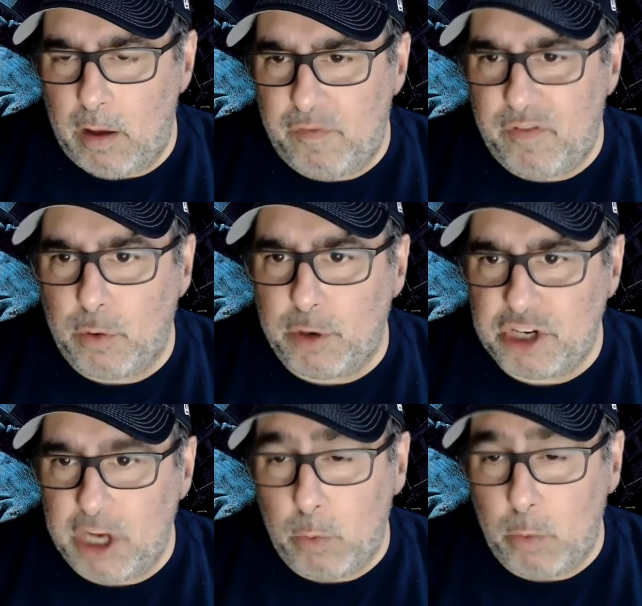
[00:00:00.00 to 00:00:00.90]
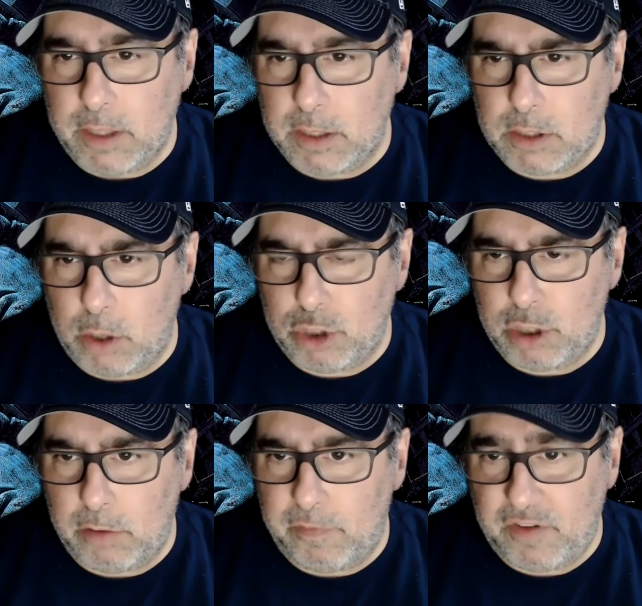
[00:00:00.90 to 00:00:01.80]
flourishing within the
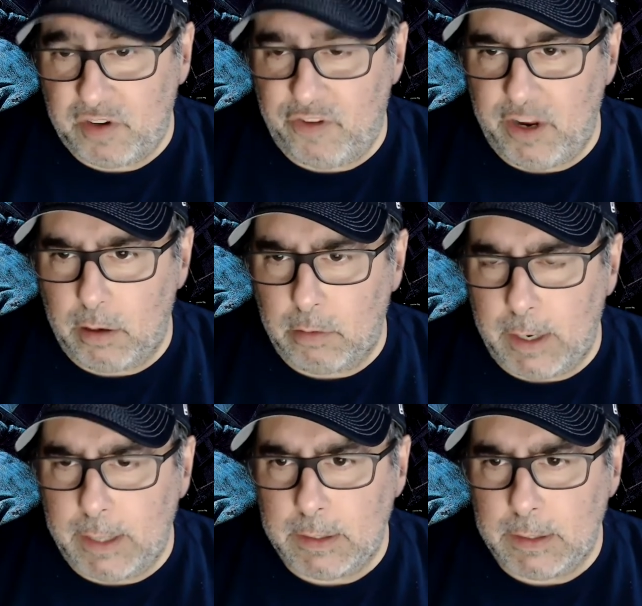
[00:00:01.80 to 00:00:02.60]
social sphere, right?